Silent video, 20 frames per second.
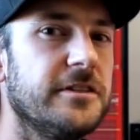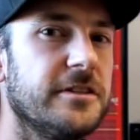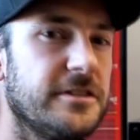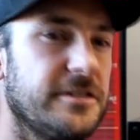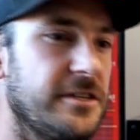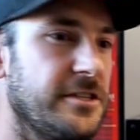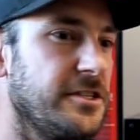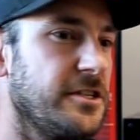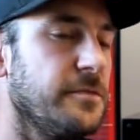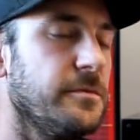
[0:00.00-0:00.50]
in the
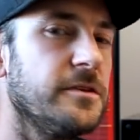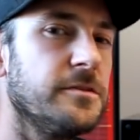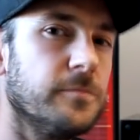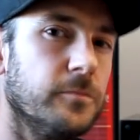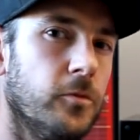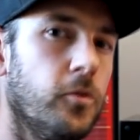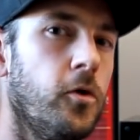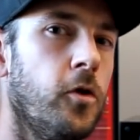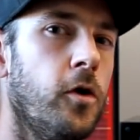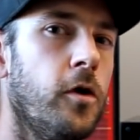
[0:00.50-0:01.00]
system is
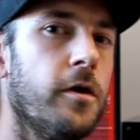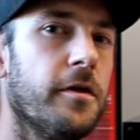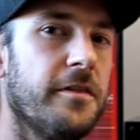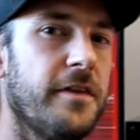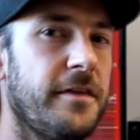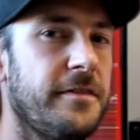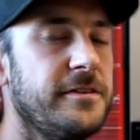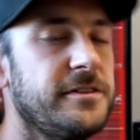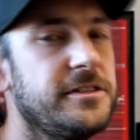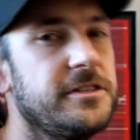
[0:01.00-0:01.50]
more
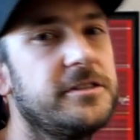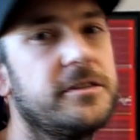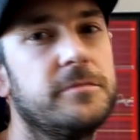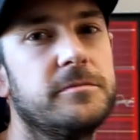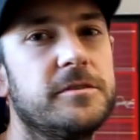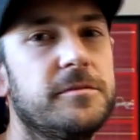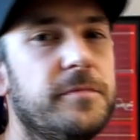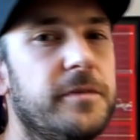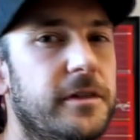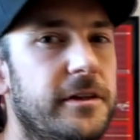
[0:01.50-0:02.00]
than the
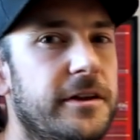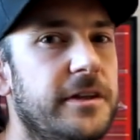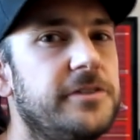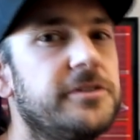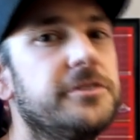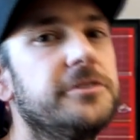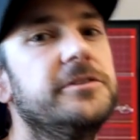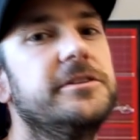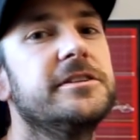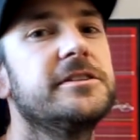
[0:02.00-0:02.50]
system's ability
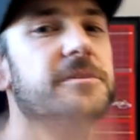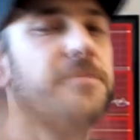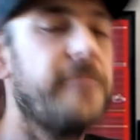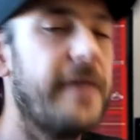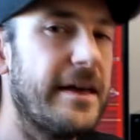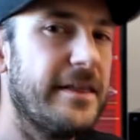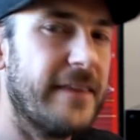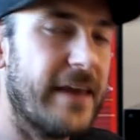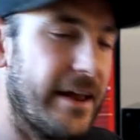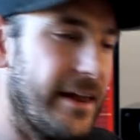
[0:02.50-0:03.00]
to
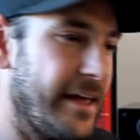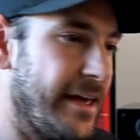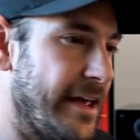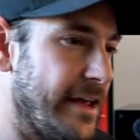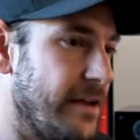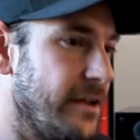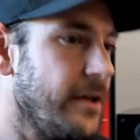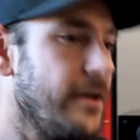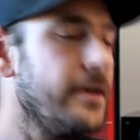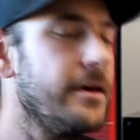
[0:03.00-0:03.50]
dissipate that
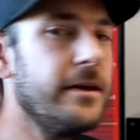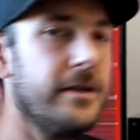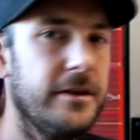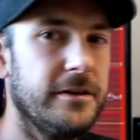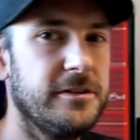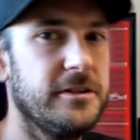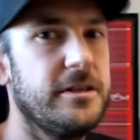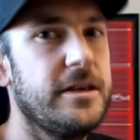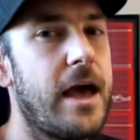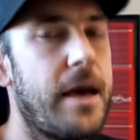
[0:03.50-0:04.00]
heat
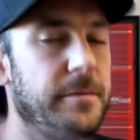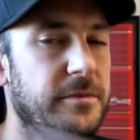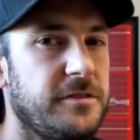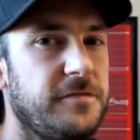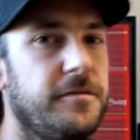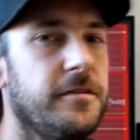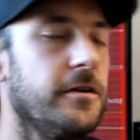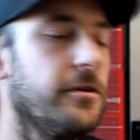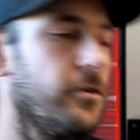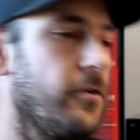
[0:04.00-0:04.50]
into the
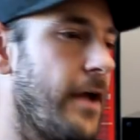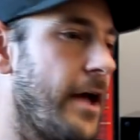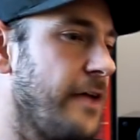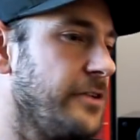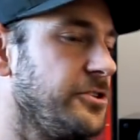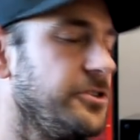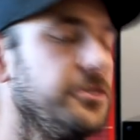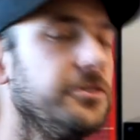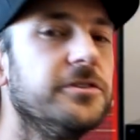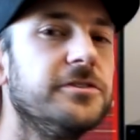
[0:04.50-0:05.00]
atmosphere
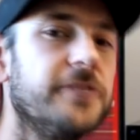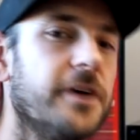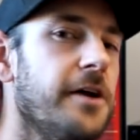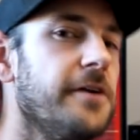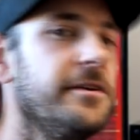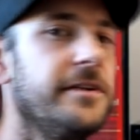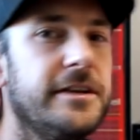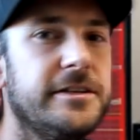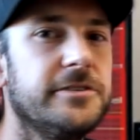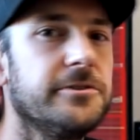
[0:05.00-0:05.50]
around you, you
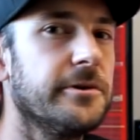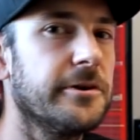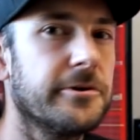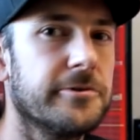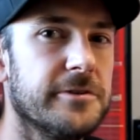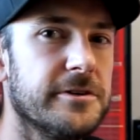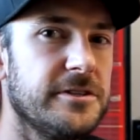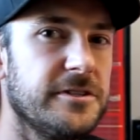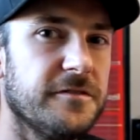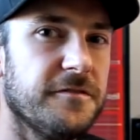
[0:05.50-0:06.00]
don't need to
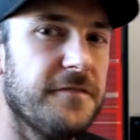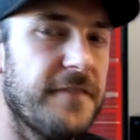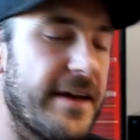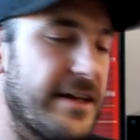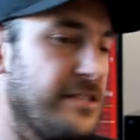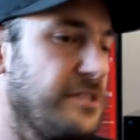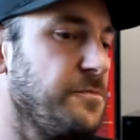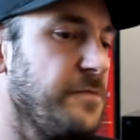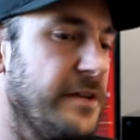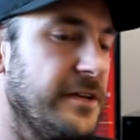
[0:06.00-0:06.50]
increase your
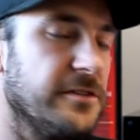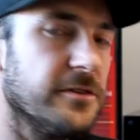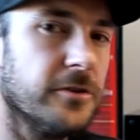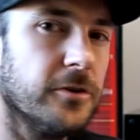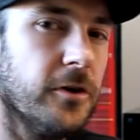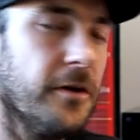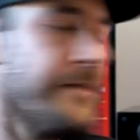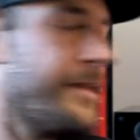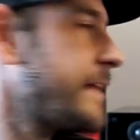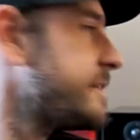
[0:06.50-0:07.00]
fan speeds at
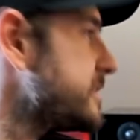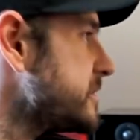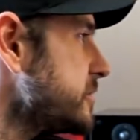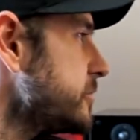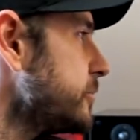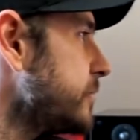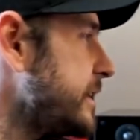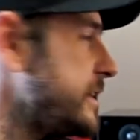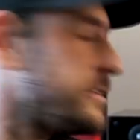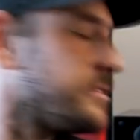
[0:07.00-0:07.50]
all. And that's
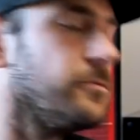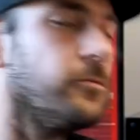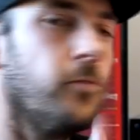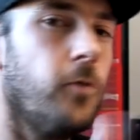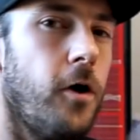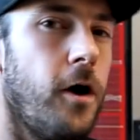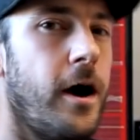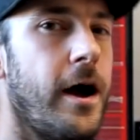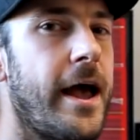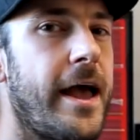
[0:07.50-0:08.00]
the reason
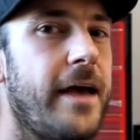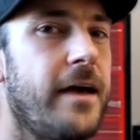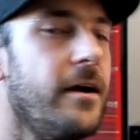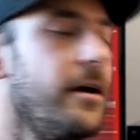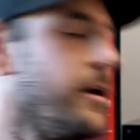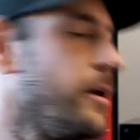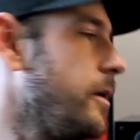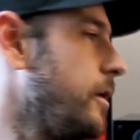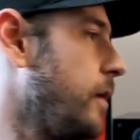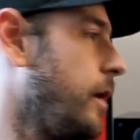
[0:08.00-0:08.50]
why
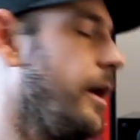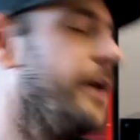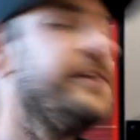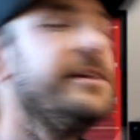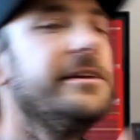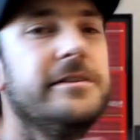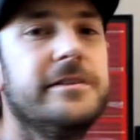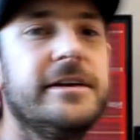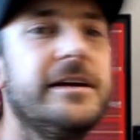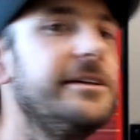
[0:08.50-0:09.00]
I
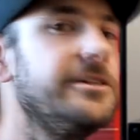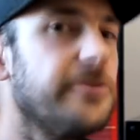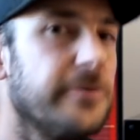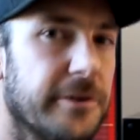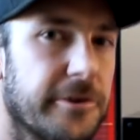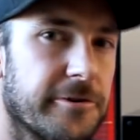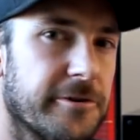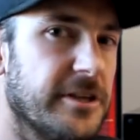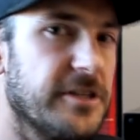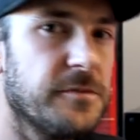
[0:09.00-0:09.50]
didn't need to
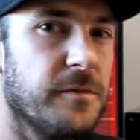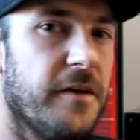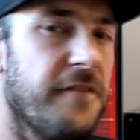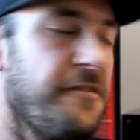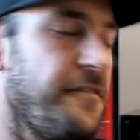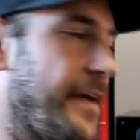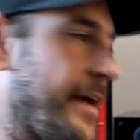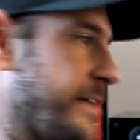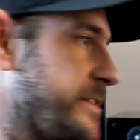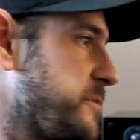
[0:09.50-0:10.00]
increase my
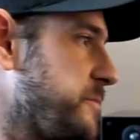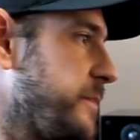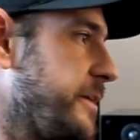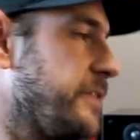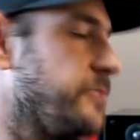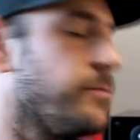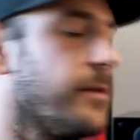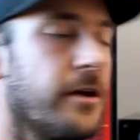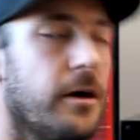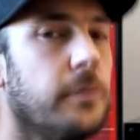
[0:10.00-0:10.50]
fan
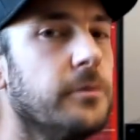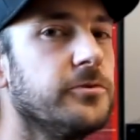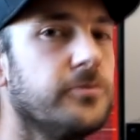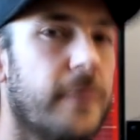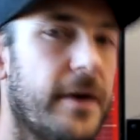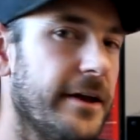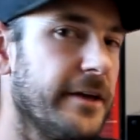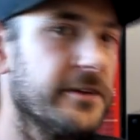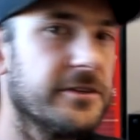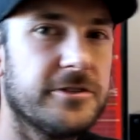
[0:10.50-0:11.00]
speeds when I was
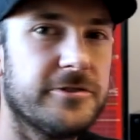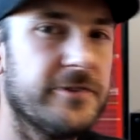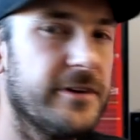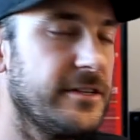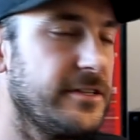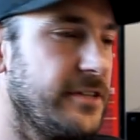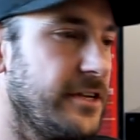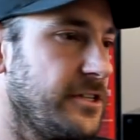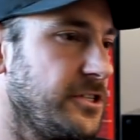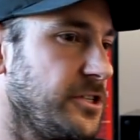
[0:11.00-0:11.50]
running a
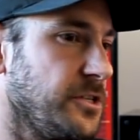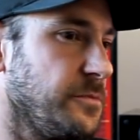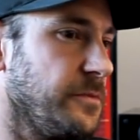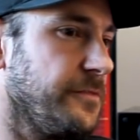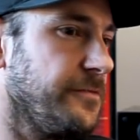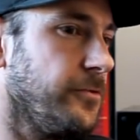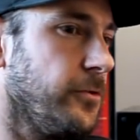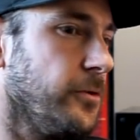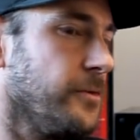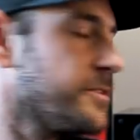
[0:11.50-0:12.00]
stress test just
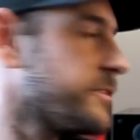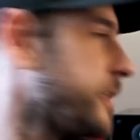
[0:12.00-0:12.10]
before.